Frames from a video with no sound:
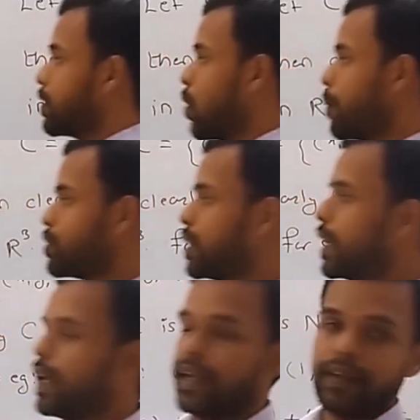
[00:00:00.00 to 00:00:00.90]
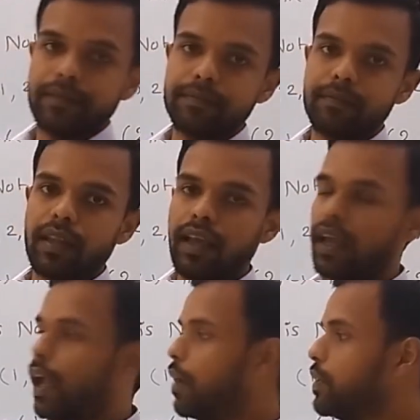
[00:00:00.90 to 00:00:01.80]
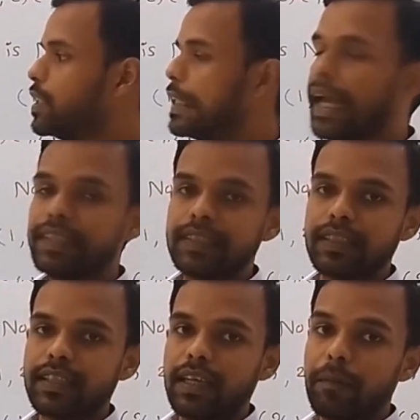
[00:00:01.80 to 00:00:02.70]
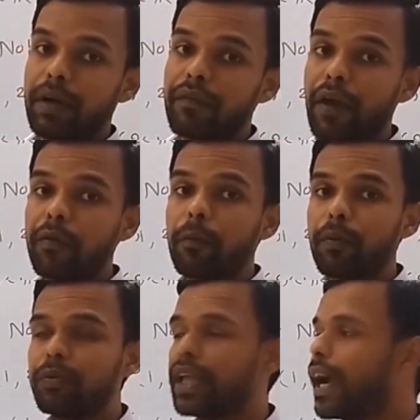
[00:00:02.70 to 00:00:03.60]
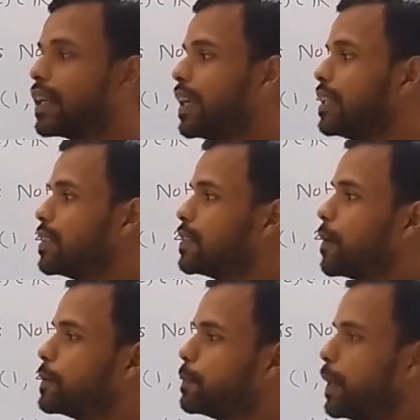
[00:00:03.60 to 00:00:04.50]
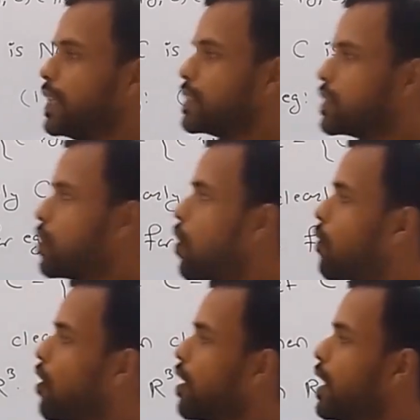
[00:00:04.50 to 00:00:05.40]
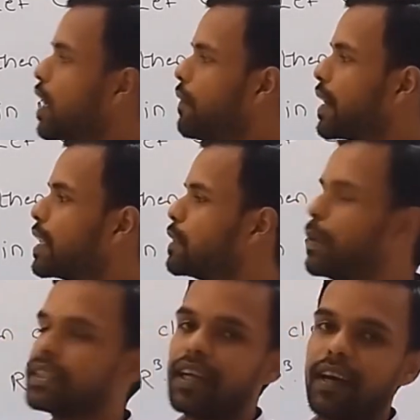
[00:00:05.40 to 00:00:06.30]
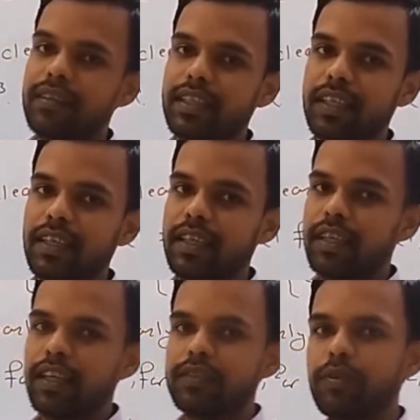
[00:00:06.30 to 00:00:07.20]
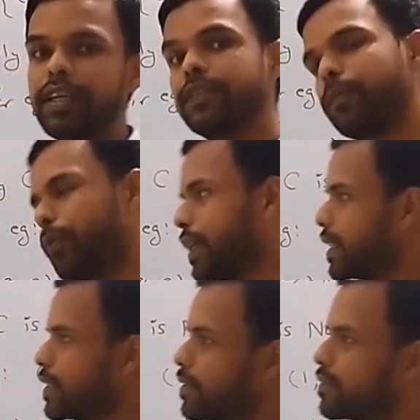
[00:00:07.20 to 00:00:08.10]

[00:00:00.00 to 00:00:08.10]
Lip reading: with option A, and which is the answer. But we have to prove that it is a subspace of a real vector space R3. So let's prove it.